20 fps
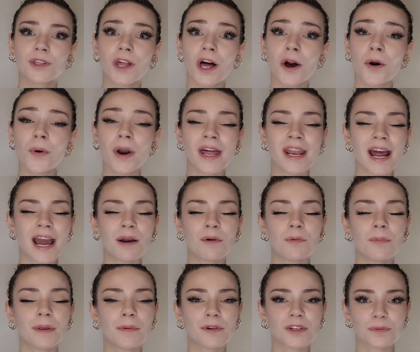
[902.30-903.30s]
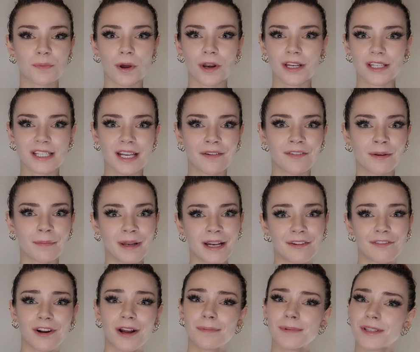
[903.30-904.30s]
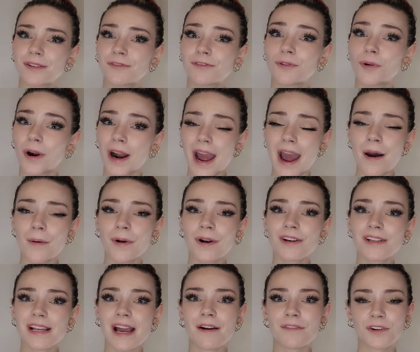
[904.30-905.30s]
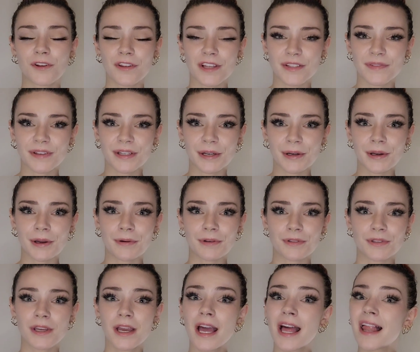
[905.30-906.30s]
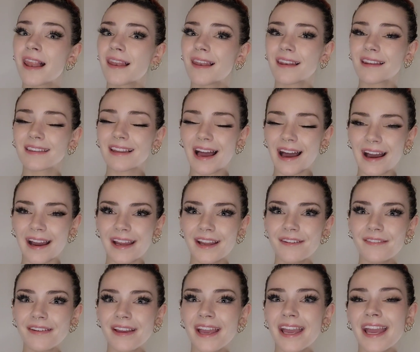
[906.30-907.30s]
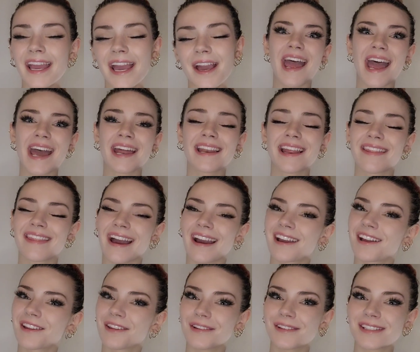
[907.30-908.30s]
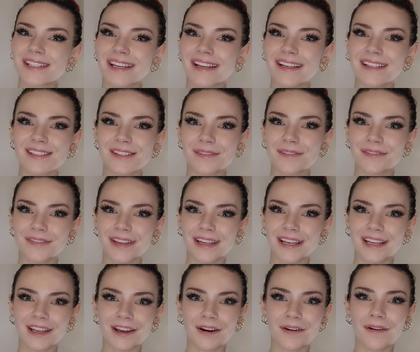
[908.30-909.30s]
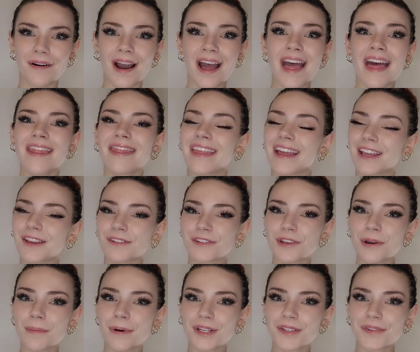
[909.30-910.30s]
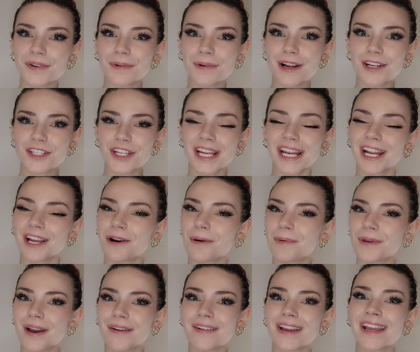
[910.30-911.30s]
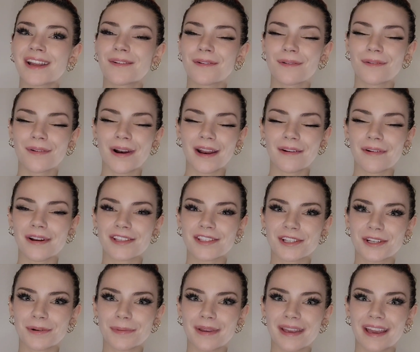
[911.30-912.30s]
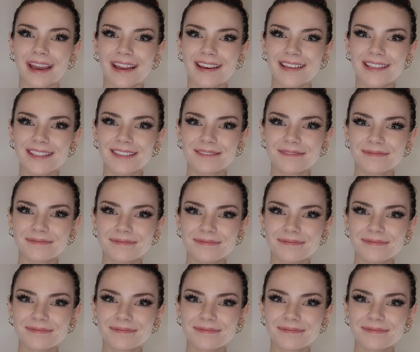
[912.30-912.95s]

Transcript: below, and I will be responding to everybody for up to 4 hours after this video goes live. And that concludes today's video. Thank you so much for watching, and I hope you have a great rest of your weekend.